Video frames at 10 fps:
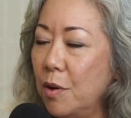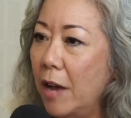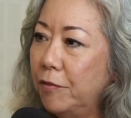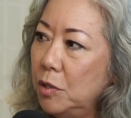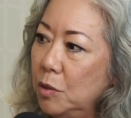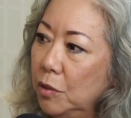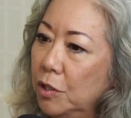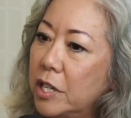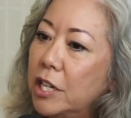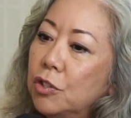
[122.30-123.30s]
You have to
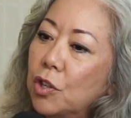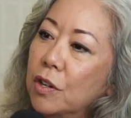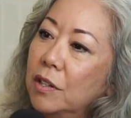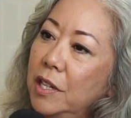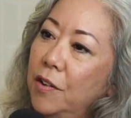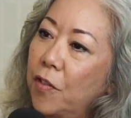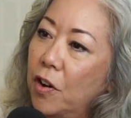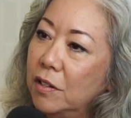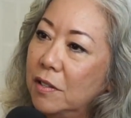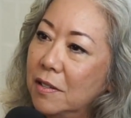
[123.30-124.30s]
look internally
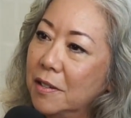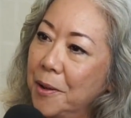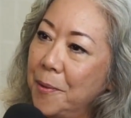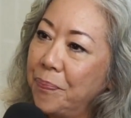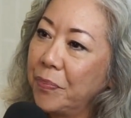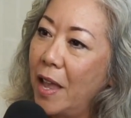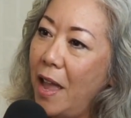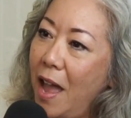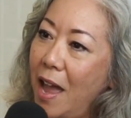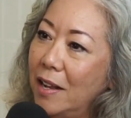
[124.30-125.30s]
first
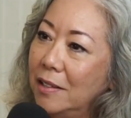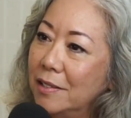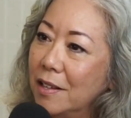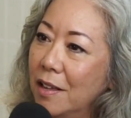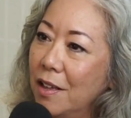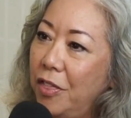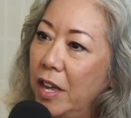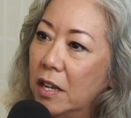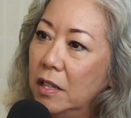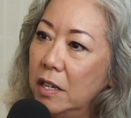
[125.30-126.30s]
and
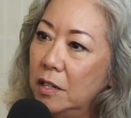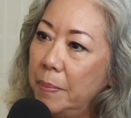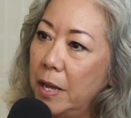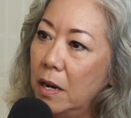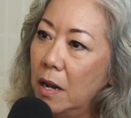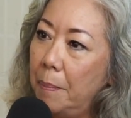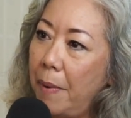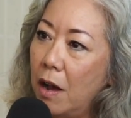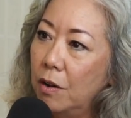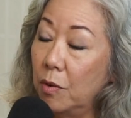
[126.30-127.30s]
think a
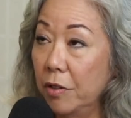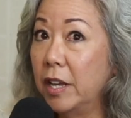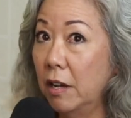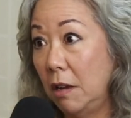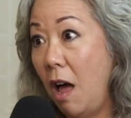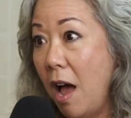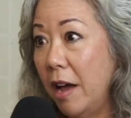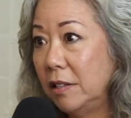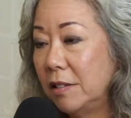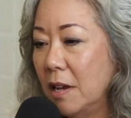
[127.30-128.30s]

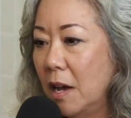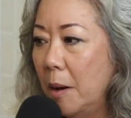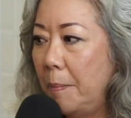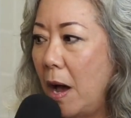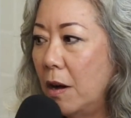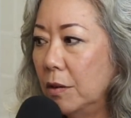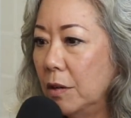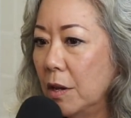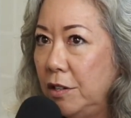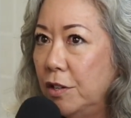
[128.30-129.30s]
lot about
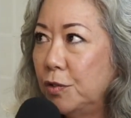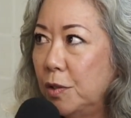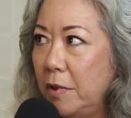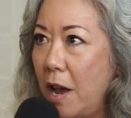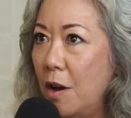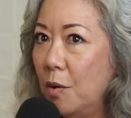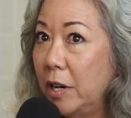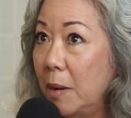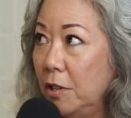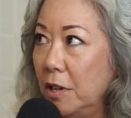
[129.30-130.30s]
10 years from now,
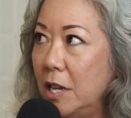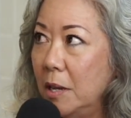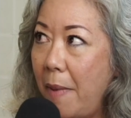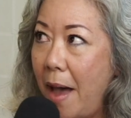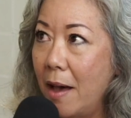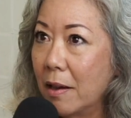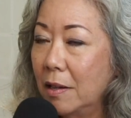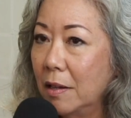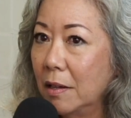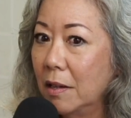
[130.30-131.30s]
when I'm looking
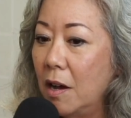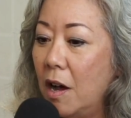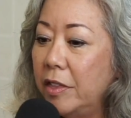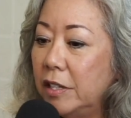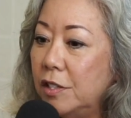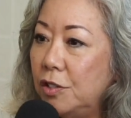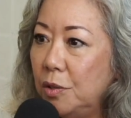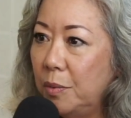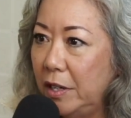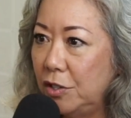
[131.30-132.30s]
back on this
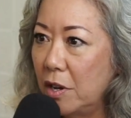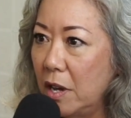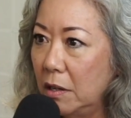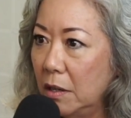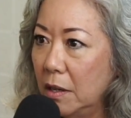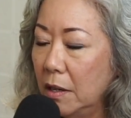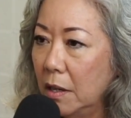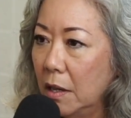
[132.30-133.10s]
situation,